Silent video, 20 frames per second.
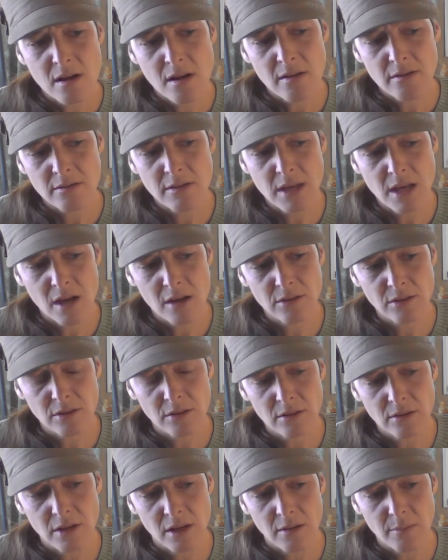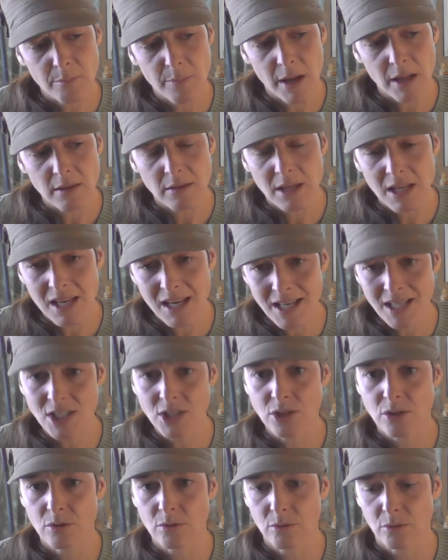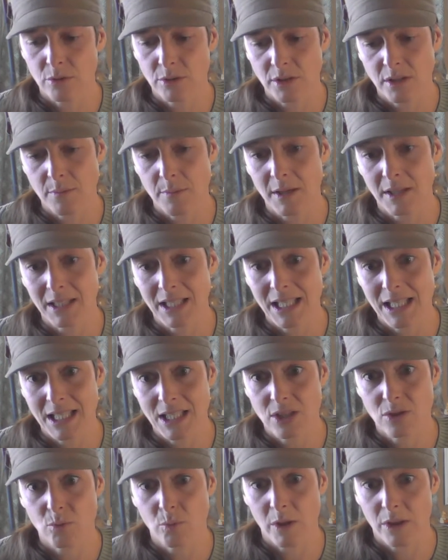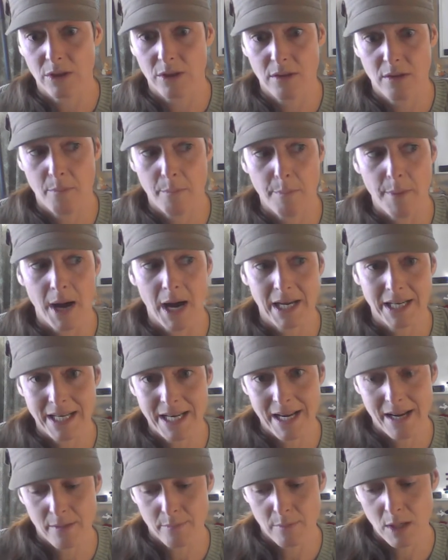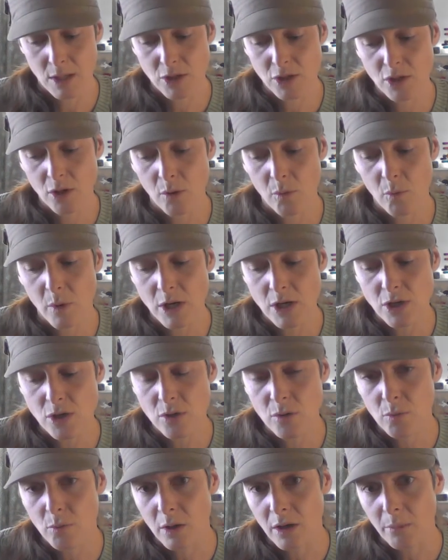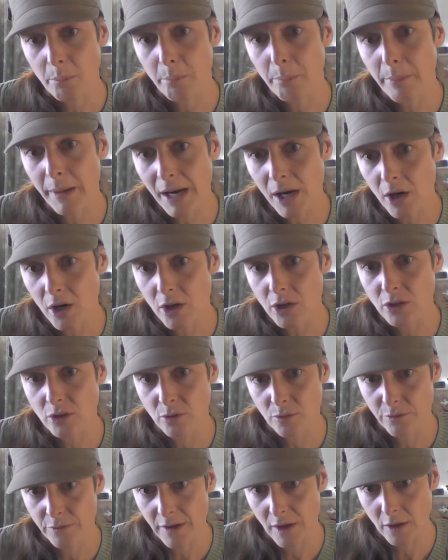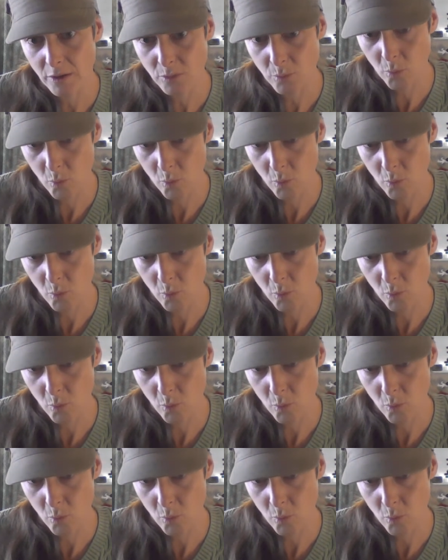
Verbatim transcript: the other, the, but the issue ultimately is with the body image. So when you were bigger, you yeah. felt